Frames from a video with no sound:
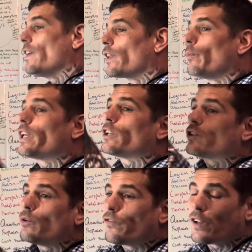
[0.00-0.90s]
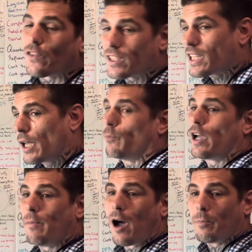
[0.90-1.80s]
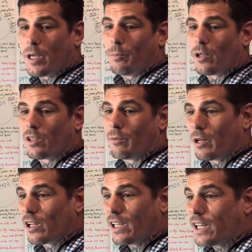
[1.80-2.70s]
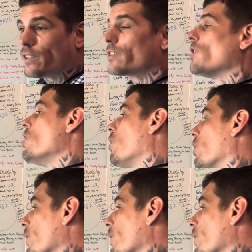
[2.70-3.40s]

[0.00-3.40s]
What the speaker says: then we can feel the same way about people in the Middle East or